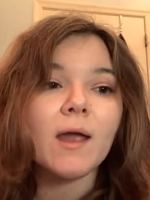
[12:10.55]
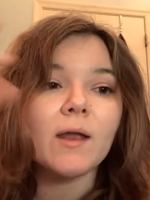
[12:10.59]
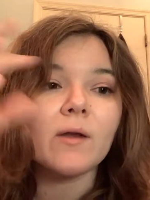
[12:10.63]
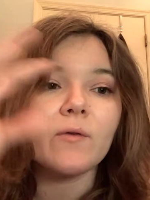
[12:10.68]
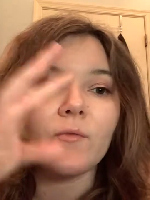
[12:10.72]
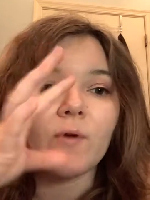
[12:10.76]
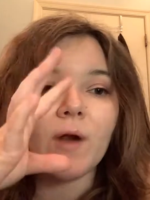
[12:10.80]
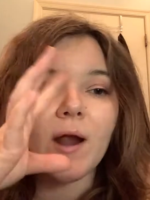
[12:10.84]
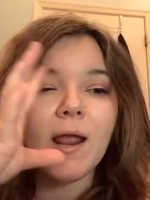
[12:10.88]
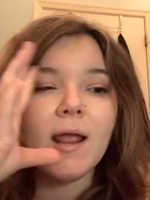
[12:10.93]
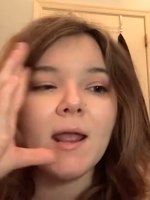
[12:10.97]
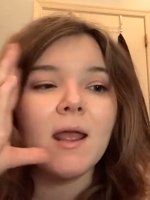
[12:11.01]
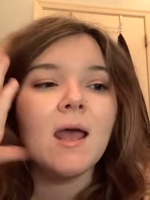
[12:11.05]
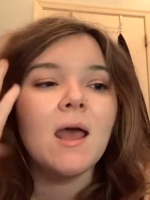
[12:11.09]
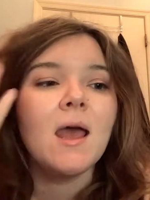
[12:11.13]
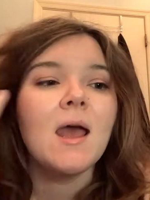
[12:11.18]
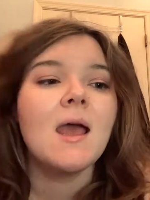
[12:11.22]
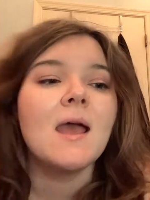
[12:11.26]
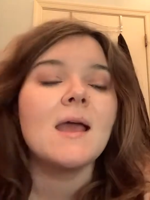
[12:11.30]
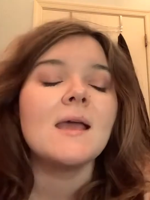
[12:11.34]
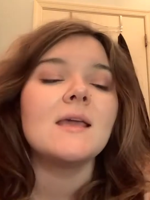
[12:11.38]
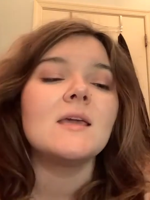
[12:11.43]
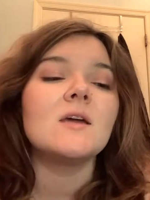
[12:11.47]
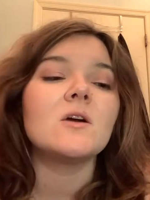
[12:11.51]
right?
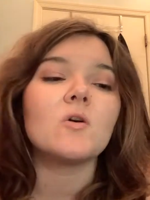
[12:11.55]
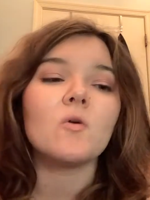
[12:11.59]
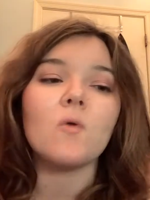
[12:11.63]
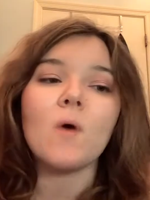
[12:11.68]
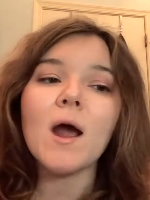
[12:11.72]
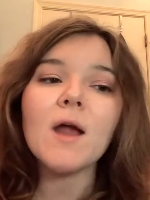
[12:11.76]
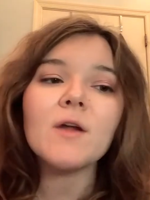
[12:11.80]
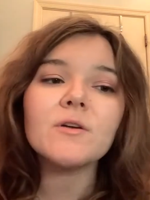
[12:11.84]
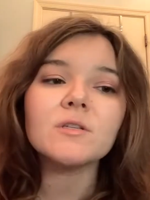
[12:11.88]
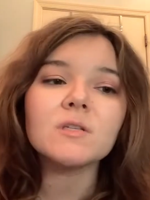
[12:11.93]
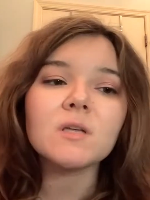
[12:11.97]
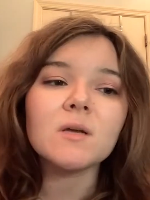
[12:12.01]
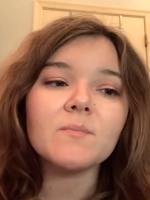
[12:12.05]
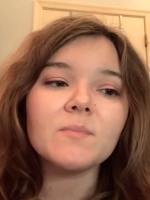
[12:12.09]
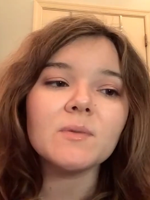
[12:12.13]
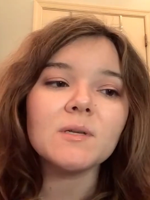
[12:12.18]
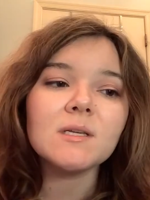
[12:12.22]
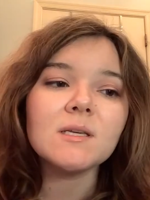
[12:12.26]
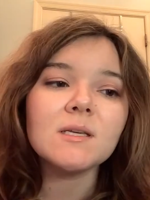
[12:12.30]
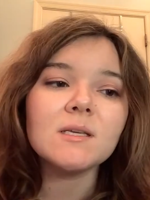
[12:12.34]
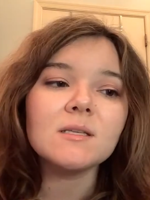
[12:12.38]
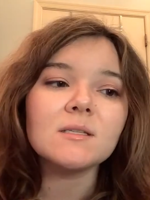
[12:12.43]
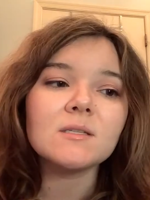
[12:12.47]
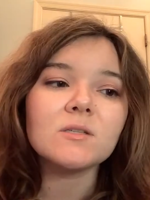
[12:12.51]
He acquires
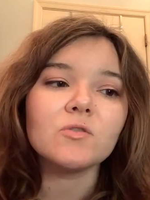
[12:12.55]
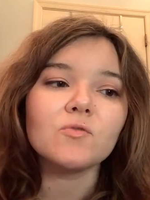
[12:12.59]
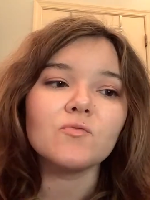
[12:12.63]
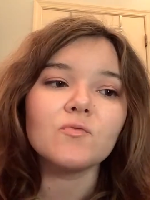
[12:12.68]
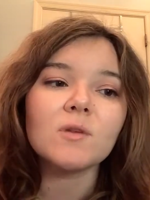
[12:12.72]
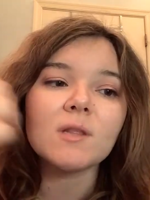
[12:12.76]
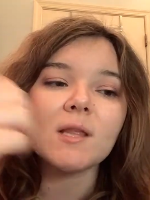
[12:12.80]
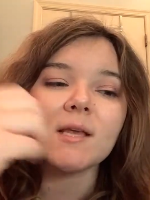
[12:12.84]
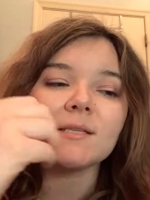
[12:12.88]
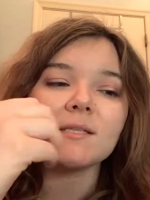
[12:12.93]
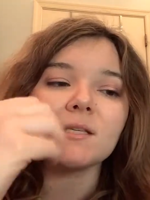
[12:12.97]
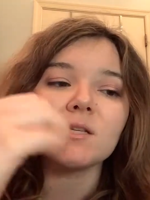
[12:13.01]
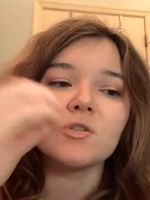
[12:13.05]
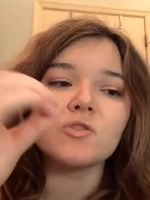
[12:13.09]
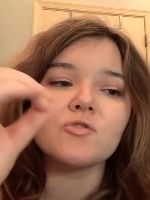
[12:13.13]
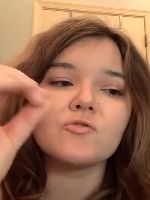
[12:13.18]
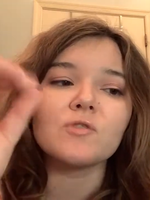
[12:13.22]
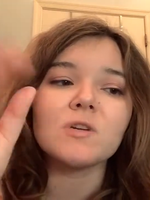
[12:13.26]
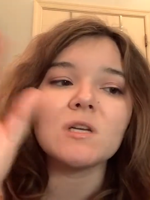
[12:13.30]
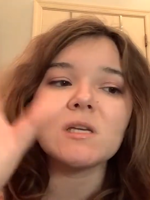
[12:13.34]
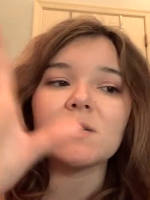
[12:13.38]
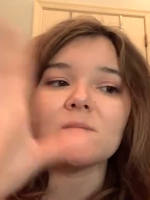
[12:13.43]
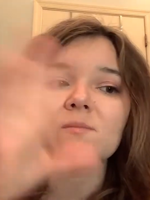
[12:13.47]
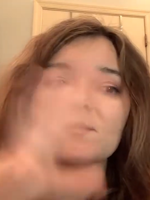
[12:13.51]
companies to realize his
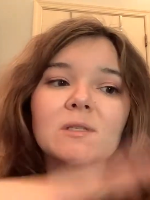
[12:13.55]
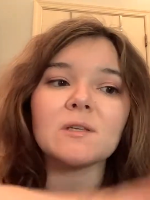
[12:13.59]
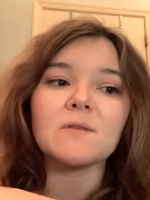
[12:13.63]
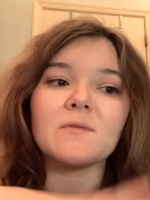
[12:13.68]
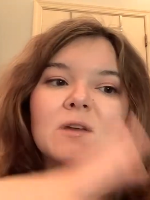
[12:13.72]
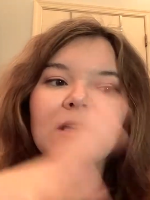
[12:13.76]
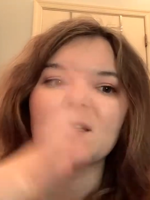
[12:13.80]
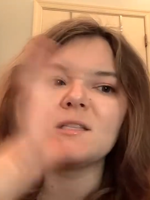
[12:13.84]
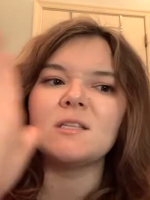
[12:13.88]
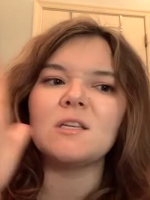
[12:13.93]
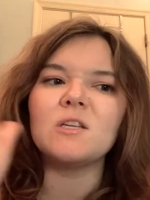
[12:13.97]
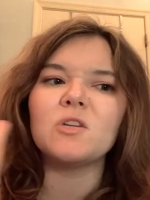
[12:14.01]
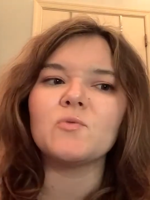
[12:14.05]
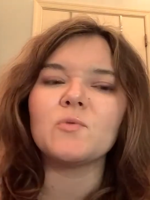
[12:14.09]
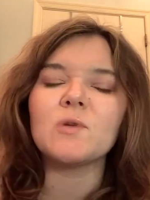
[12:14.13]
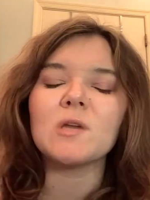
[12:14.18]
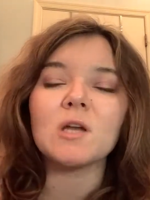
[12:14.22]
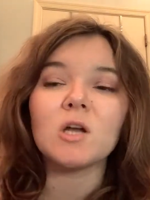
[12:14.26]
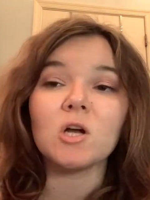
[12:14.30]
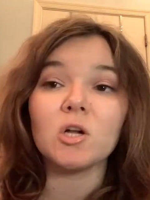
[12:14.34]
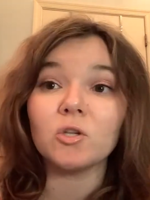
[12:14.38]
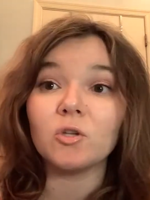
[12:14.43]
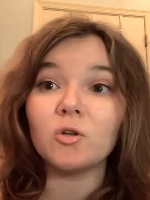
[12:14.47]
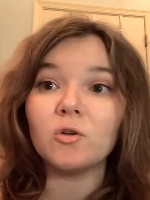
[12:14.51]
dreams of continuing
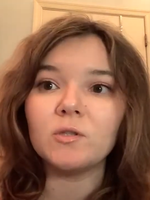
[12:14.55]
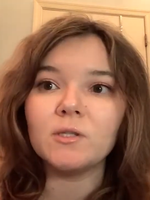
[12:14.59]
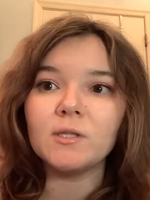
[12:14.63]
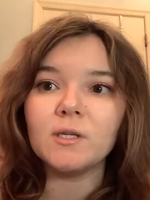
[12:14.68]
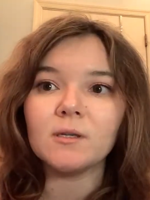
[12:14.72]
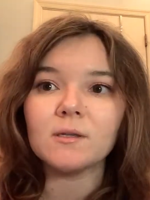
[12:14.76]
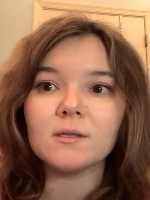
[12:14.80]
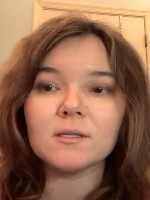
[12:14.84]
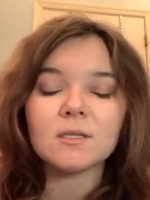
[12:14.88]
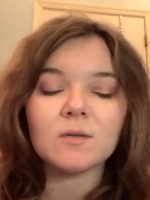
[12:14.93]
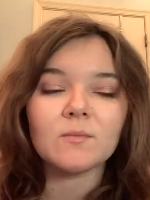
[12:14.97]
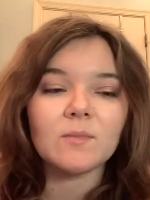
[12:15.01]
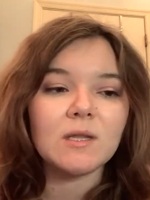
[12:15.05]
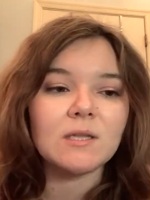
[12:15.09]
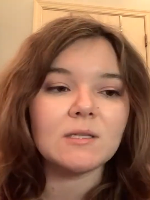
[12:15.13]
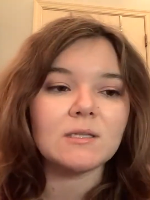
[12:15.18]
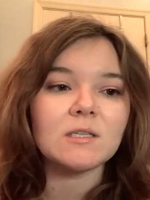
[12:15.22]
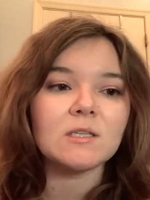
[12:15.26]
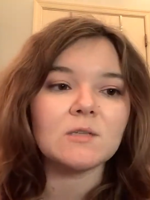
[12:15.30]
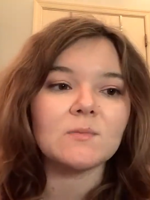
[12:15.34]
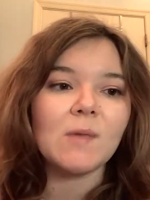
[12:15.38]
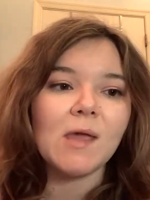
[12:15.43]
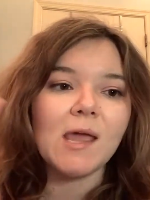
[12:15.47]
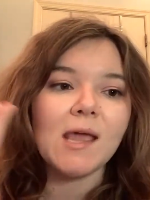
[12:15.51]
colonialism into
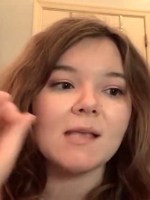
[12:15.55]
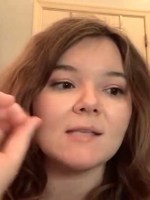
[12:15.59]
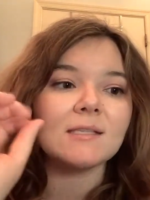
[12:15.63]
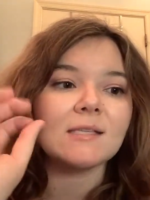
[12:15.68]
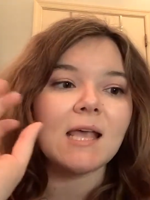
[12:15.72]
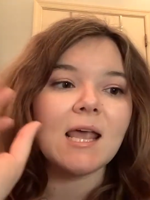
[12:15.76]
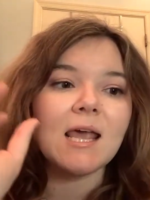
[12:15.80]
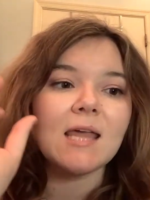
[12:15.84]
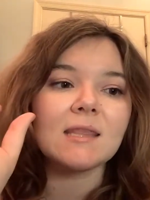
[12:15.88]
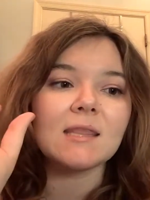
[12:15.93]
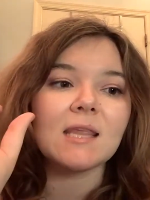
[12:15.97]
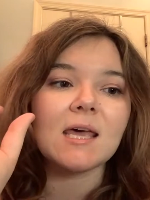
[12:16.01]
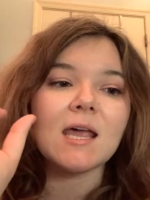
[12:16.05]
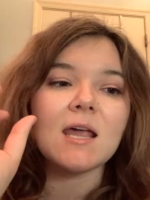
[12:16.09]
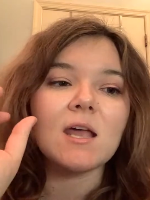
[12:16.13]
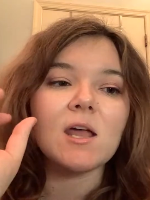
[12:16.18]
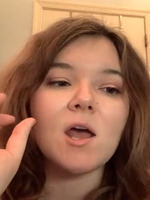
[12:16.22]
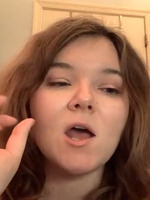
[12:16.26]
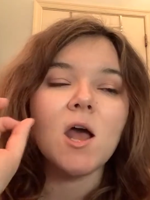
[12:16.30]
space. And like,